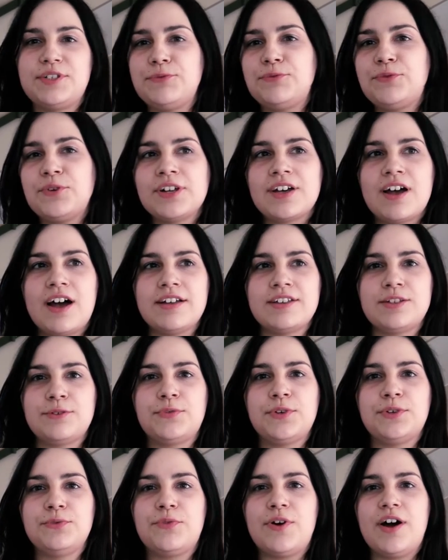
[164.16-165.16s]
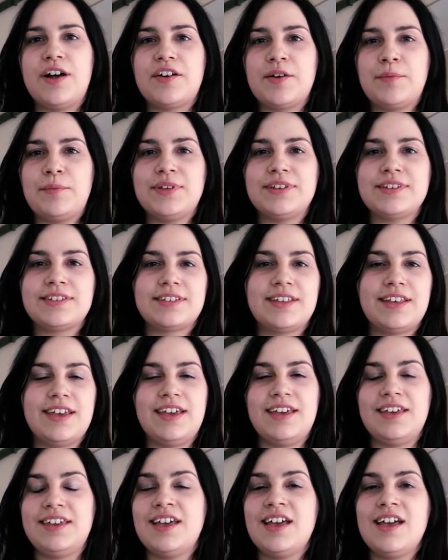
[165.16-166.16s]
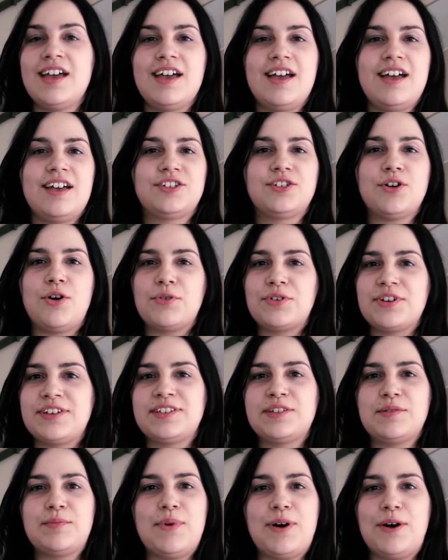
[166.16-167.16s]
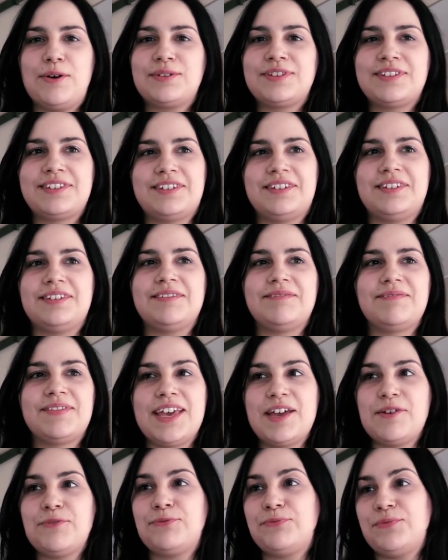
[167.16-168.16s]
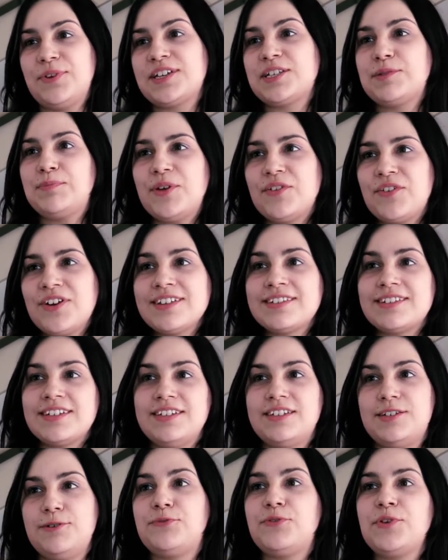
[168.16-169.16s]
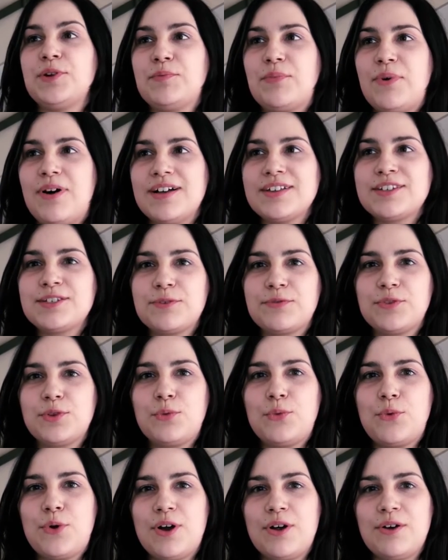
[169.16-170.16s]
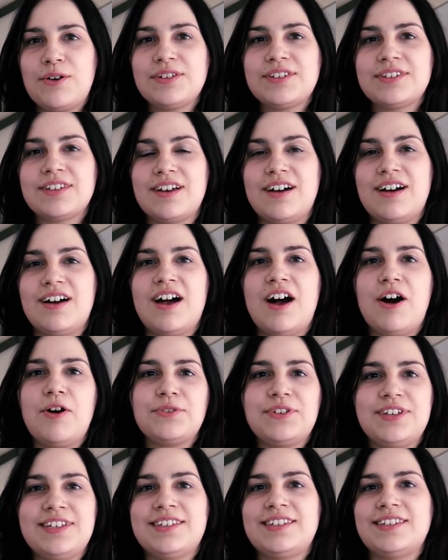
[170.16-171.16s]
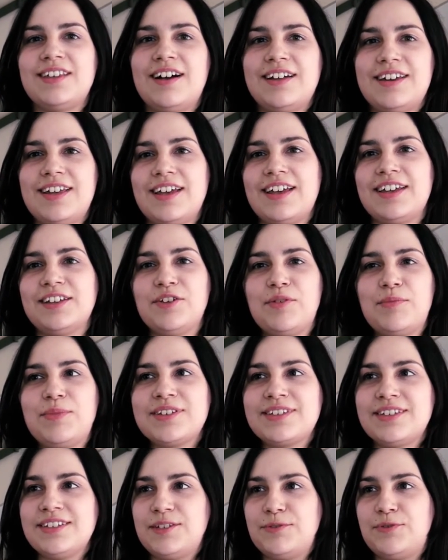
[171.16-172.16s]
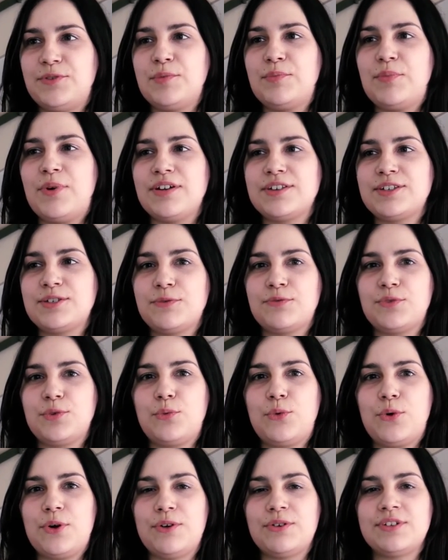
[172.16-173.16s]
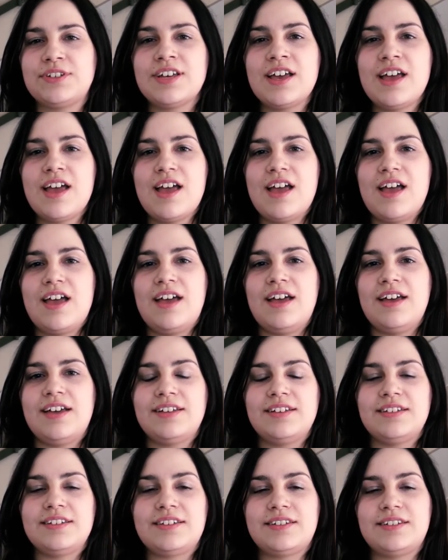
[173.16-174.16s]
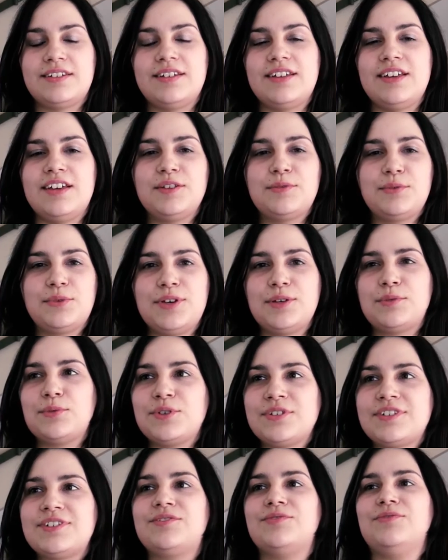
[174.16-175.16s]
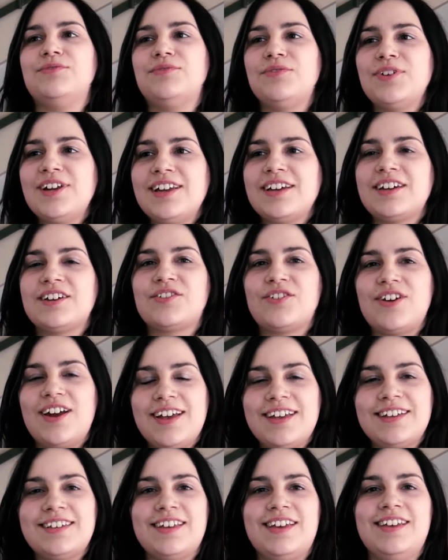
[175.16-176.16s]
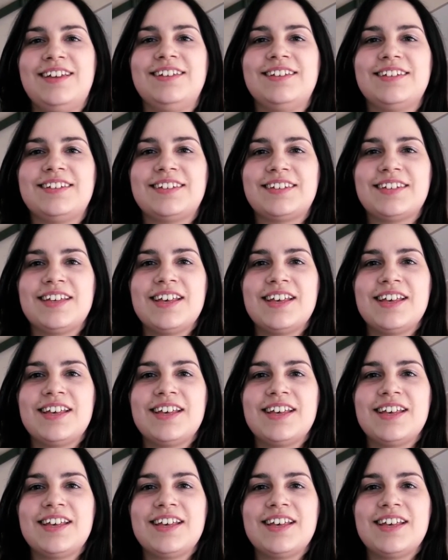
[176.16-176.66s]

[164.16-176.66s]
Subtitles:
different kinds of environments. They told us about their experience in different parts of the world, how they study economics in different parts of the world. And it was really great, and